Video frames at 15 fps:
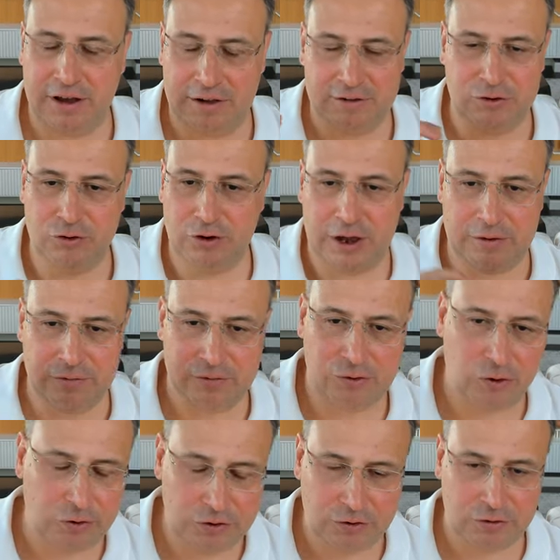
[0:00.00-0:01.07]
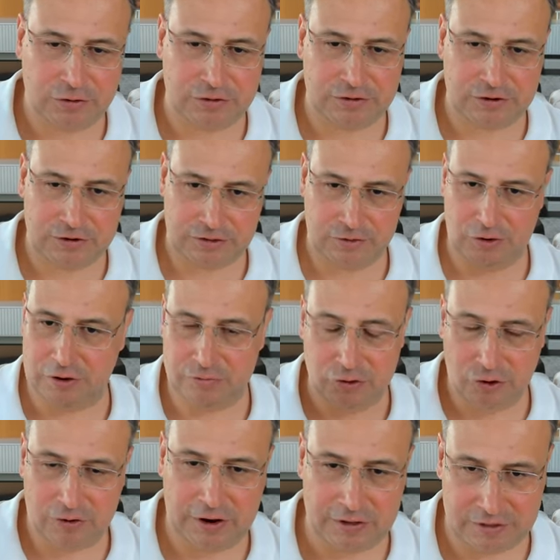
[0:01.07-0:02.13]
you have no users, you have
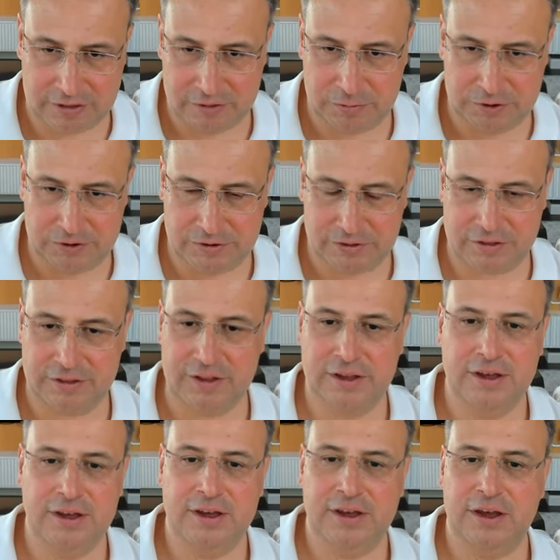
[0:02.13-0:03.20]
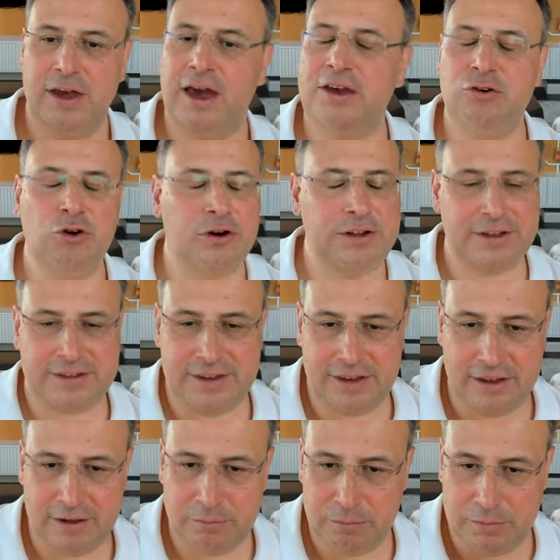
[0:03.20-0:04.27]
no customers, and you are not,
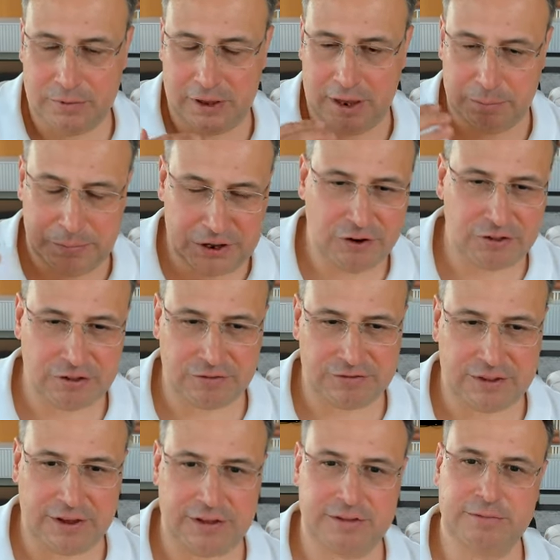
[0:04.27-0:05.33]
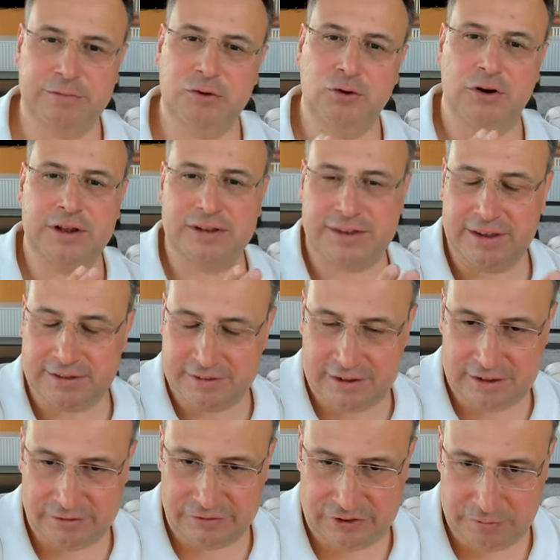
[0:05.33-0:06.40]
and because of that you are not getting
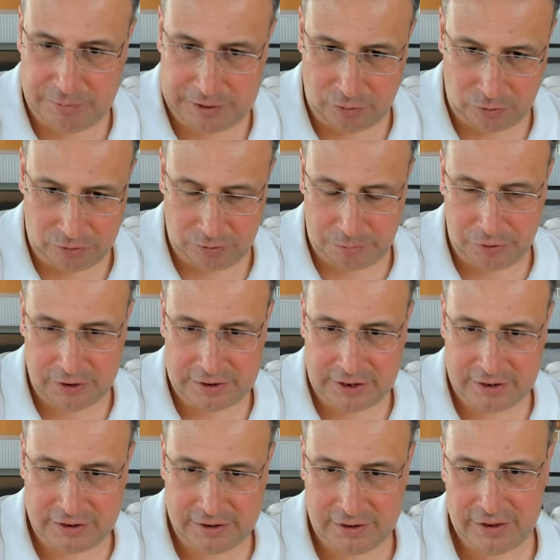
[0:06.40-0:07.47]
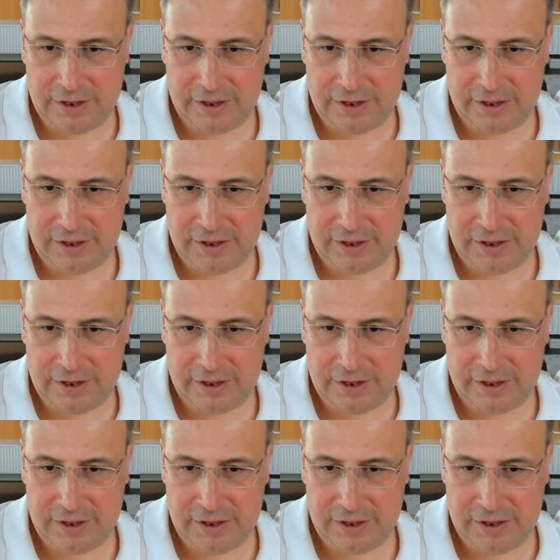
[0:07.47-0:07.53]
any feedback on your product.